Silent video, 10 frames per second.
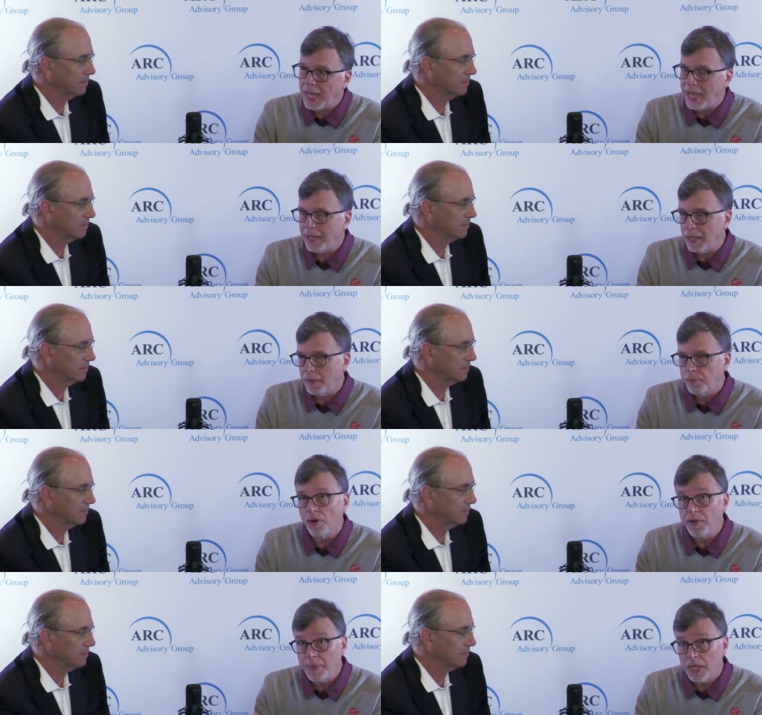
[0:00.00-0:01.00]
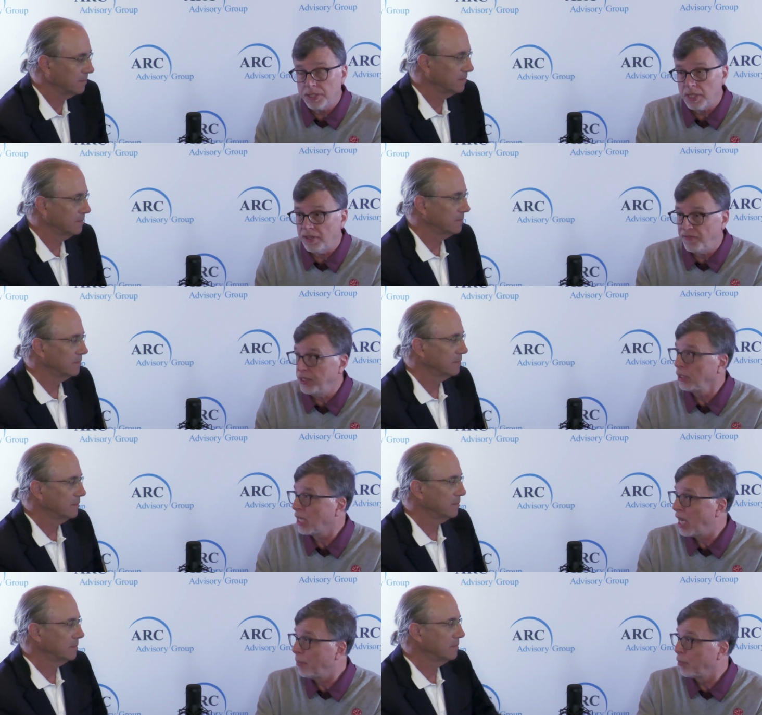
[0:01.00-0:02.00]
Speaker 1: PI um, uh, Profibus and
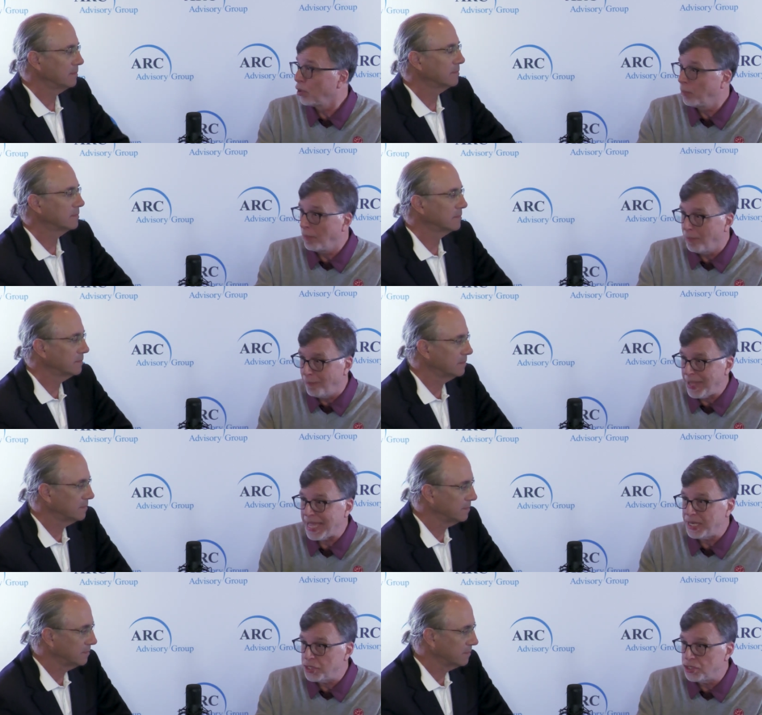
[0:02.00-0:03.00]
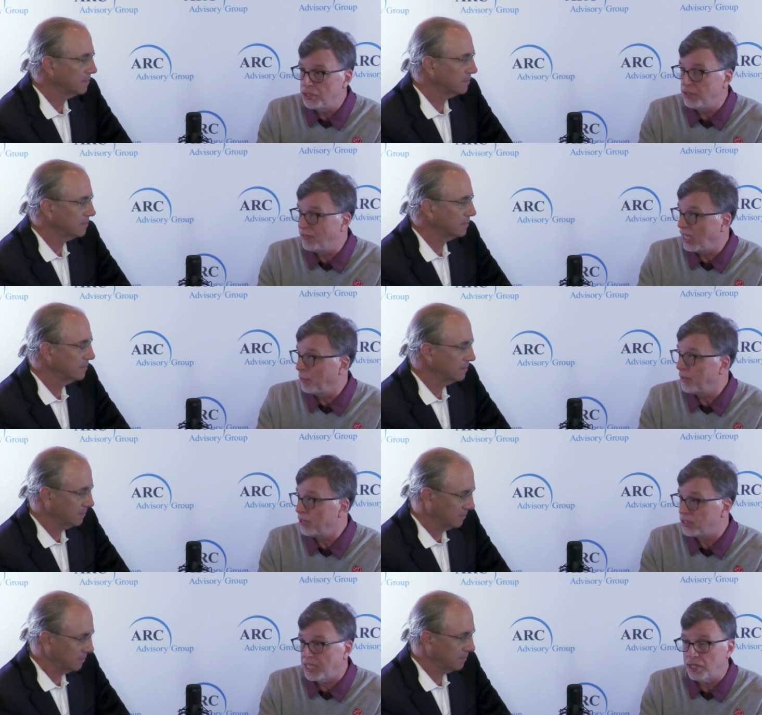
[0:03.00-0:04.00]
FieldComm Group manage the development
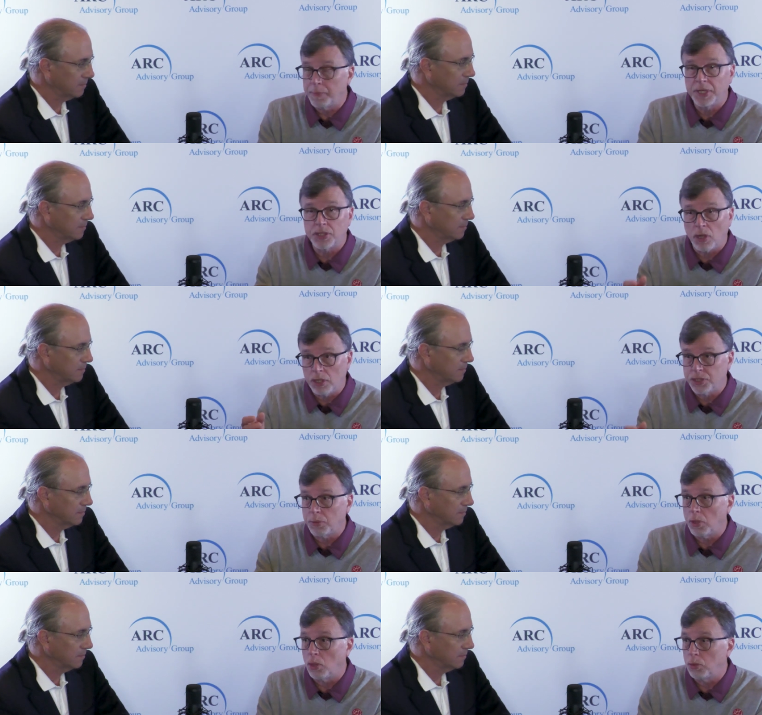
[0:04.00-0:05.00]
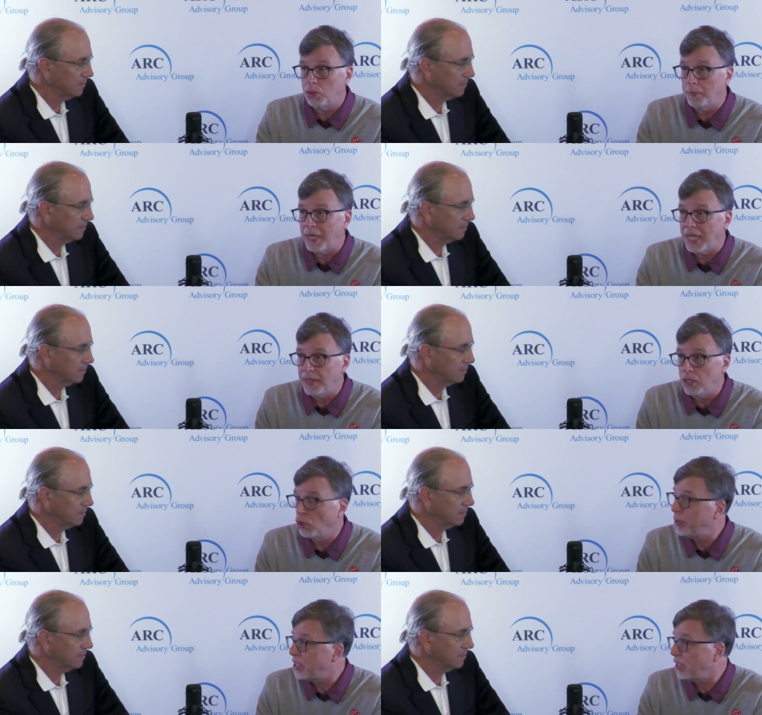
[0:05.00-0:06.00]
of the standard, but it's also owned by the
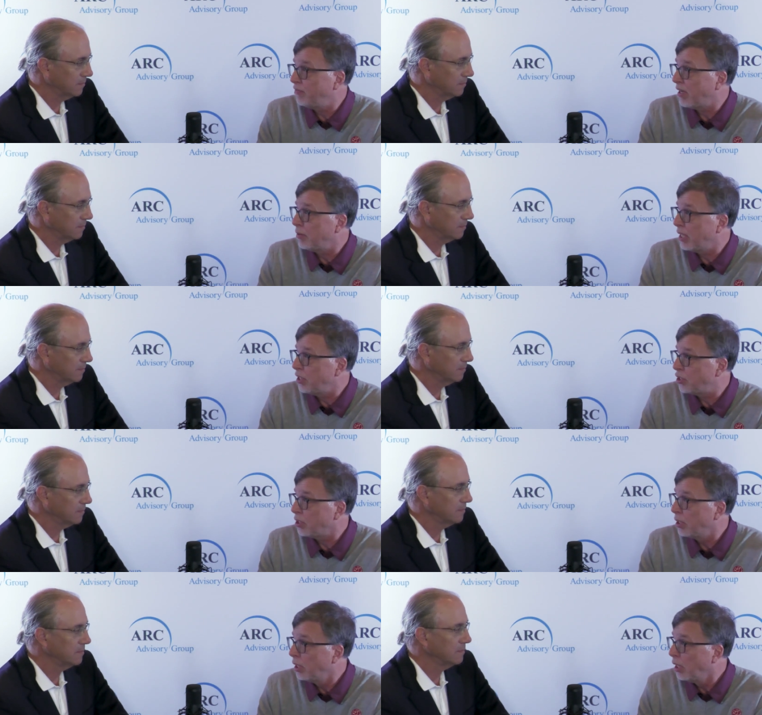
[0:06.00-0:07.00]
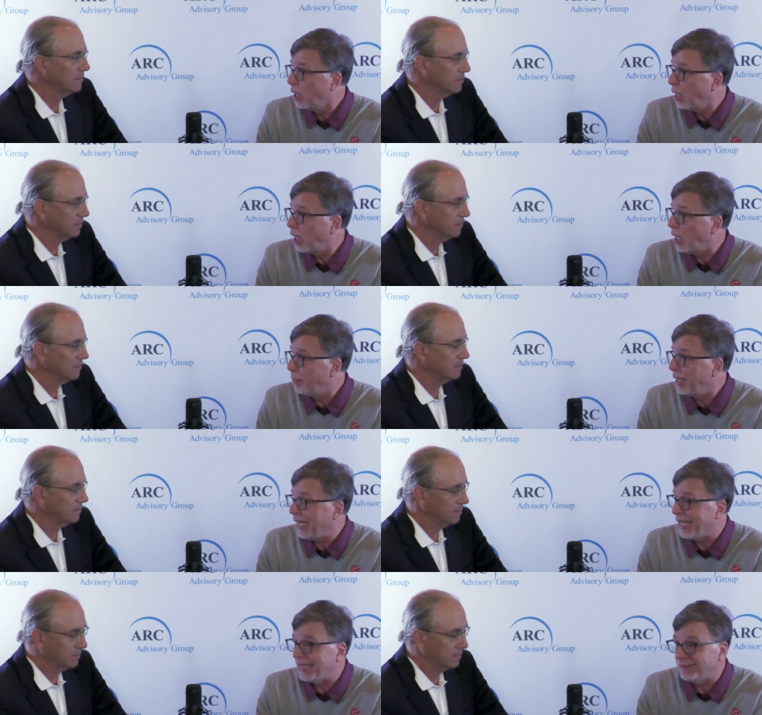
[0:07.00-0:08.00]
OPC Foundation. Um,
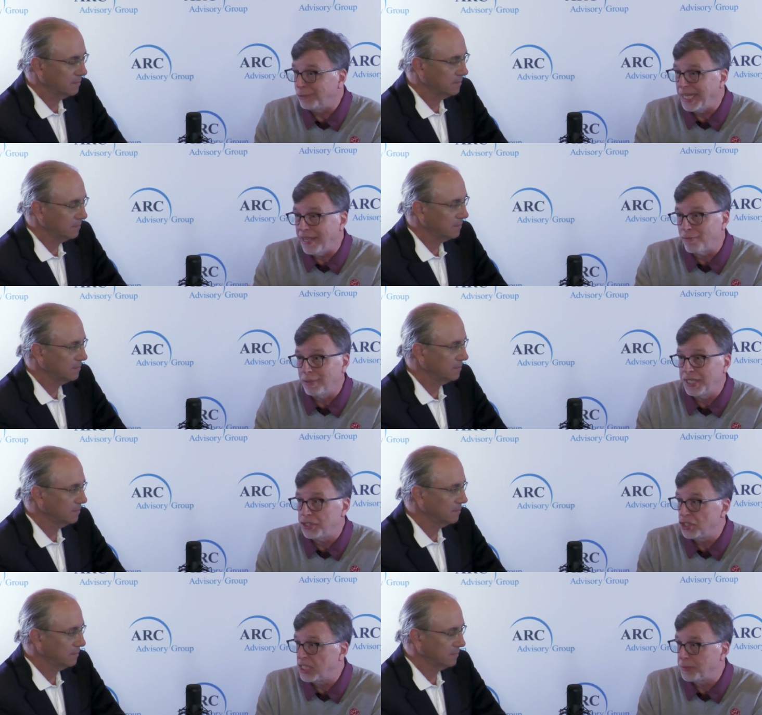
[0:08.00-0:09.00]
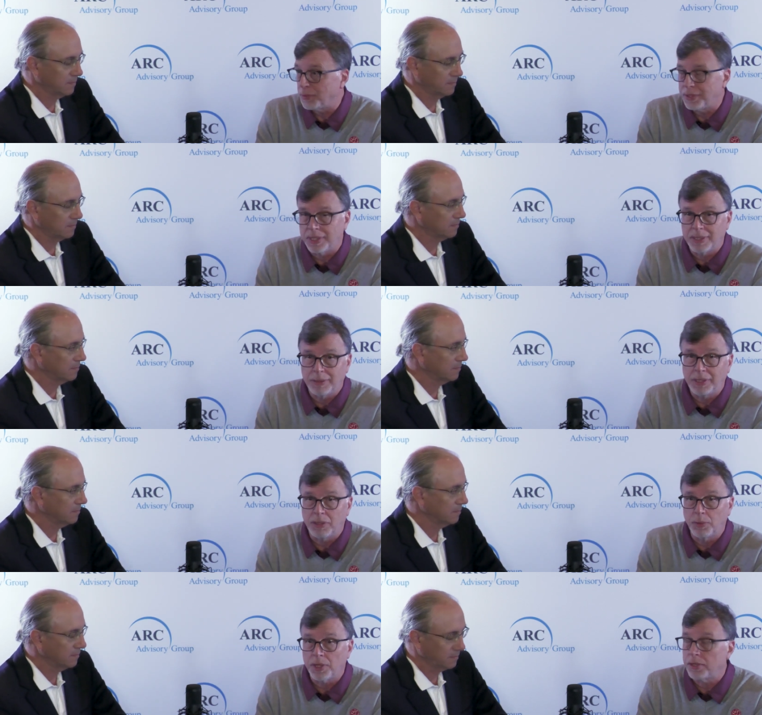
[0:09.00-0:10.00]
and we have relationships with uh, you
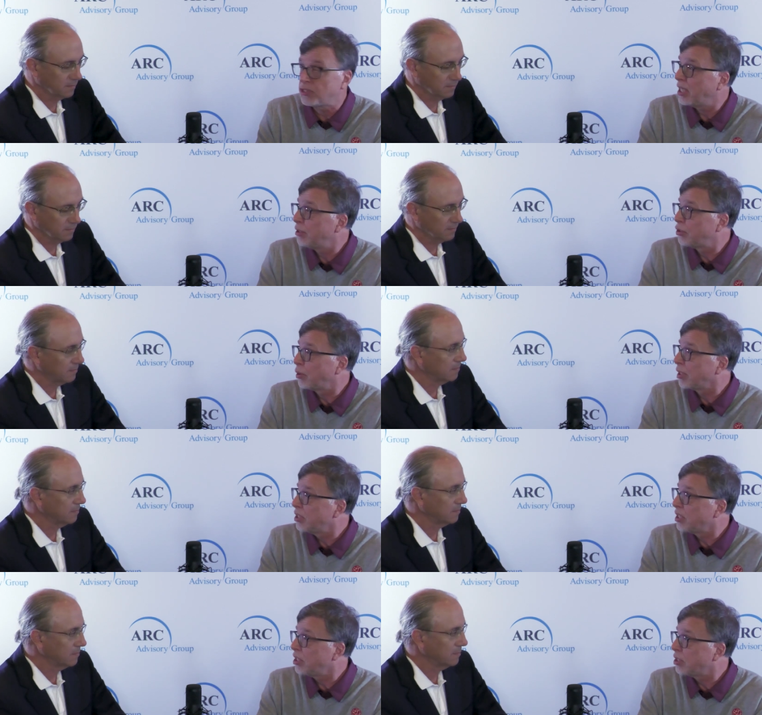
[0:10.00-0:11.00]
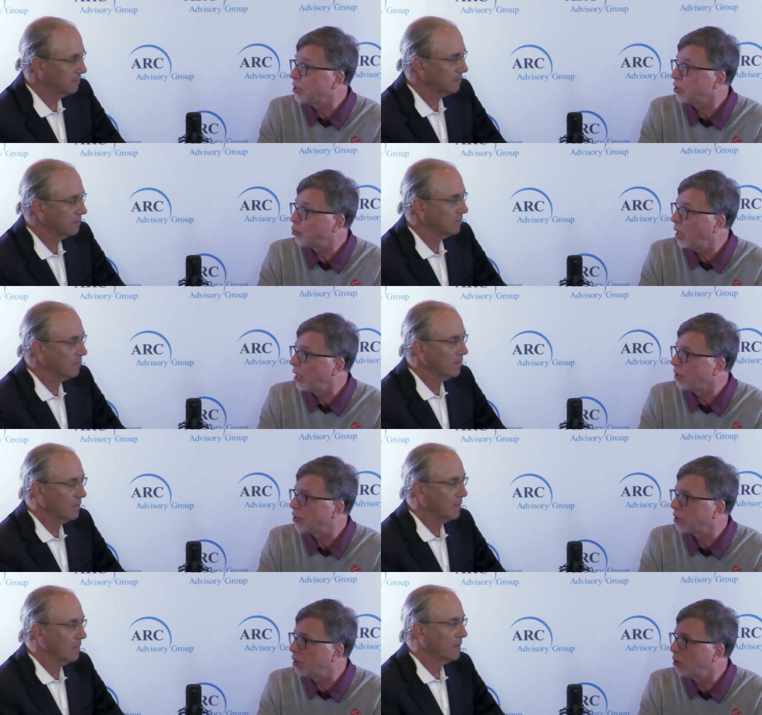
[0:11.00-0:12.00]
know with other standards organizations as well.
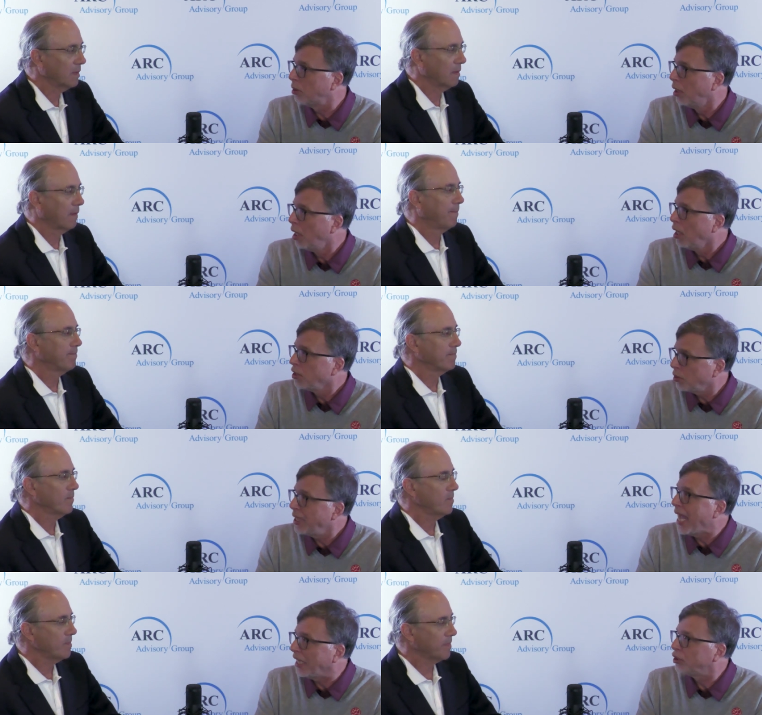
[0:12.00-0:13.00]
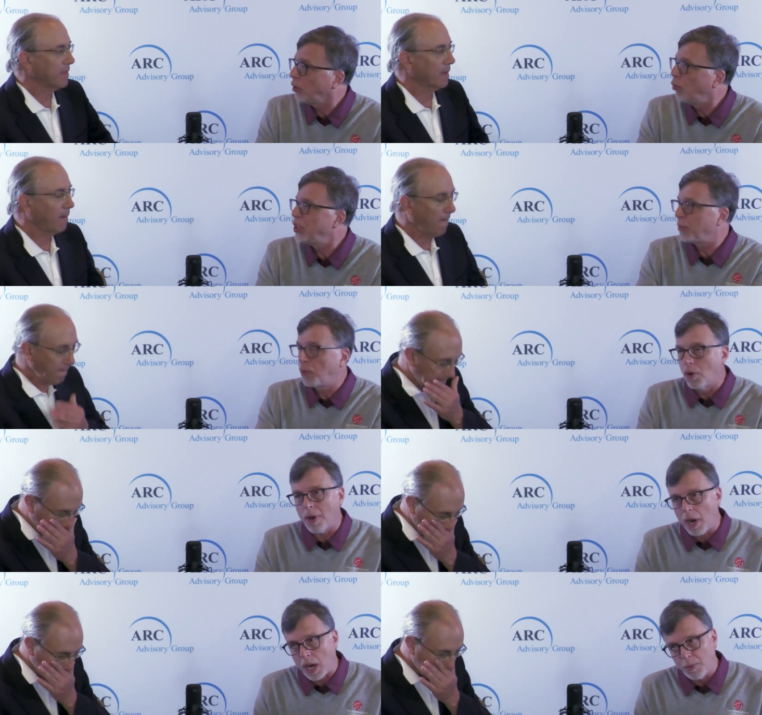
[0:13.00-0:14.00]
So, so yeah, so we
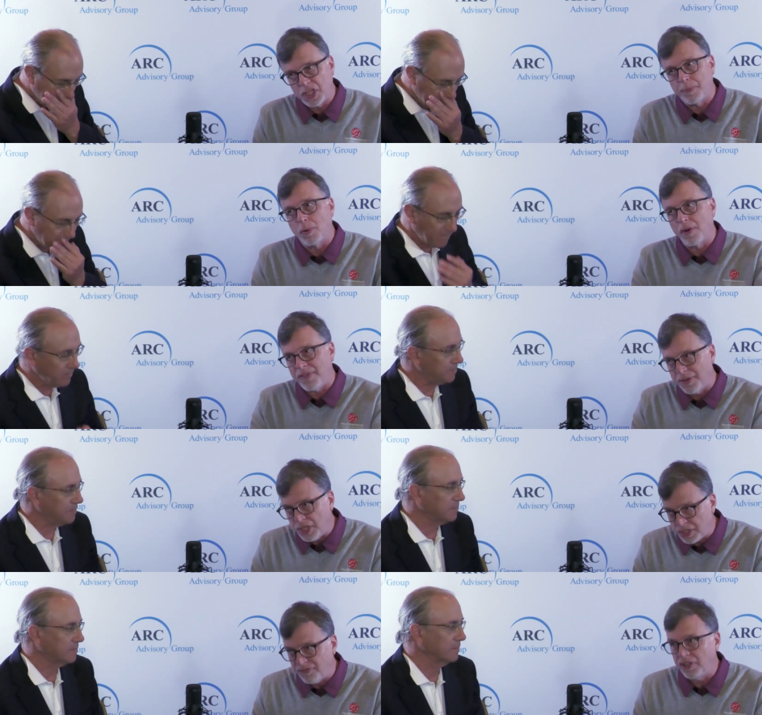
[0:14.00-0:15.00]
support HART, we support Foundation